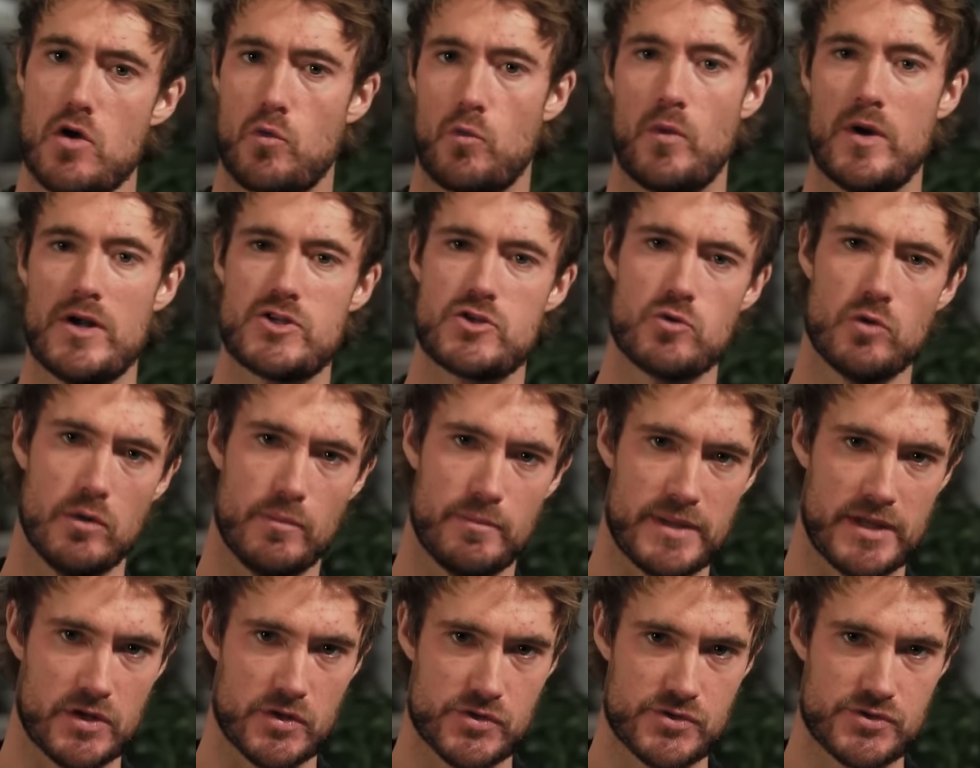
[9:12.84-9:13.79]
Ritual
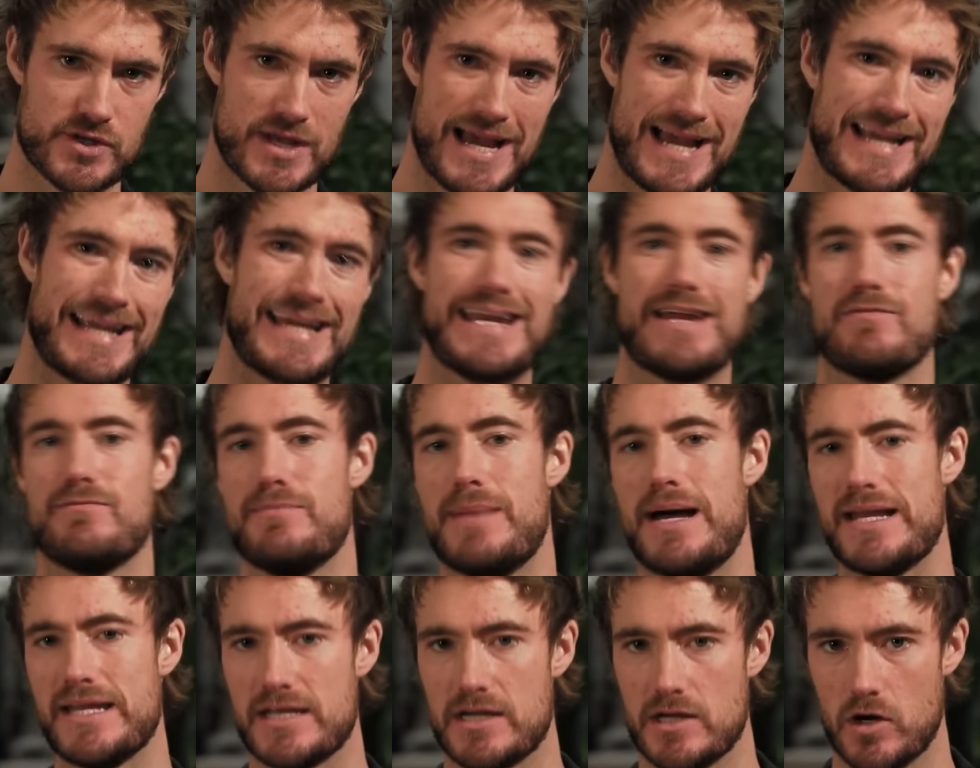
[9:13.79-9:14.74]
meals can have
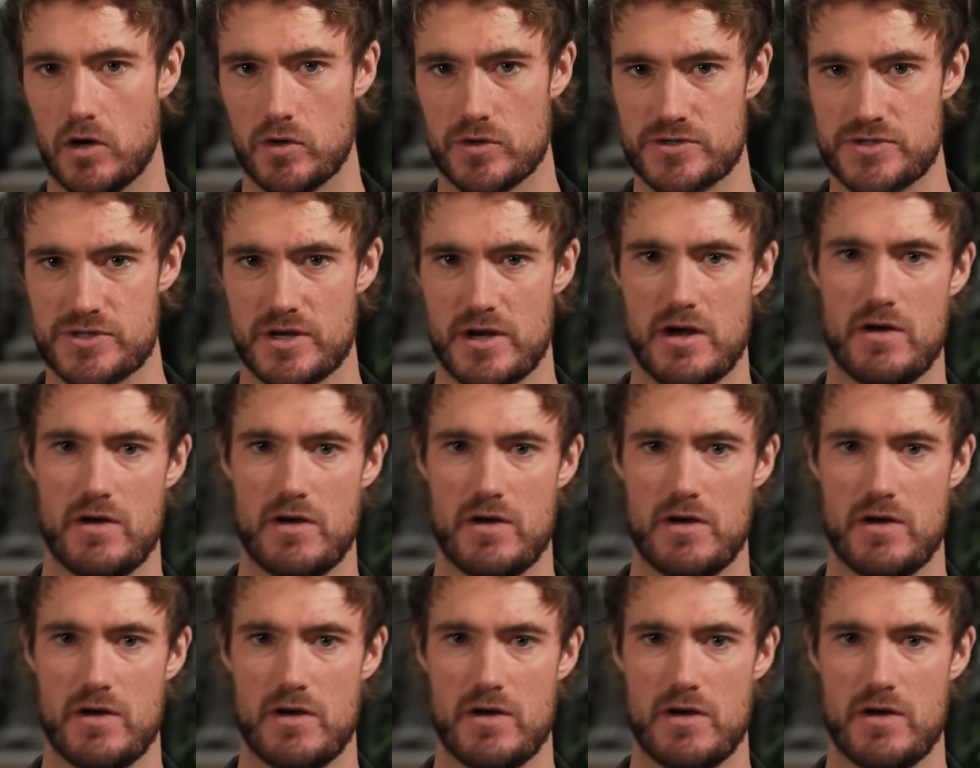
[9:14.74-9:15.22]
many goals,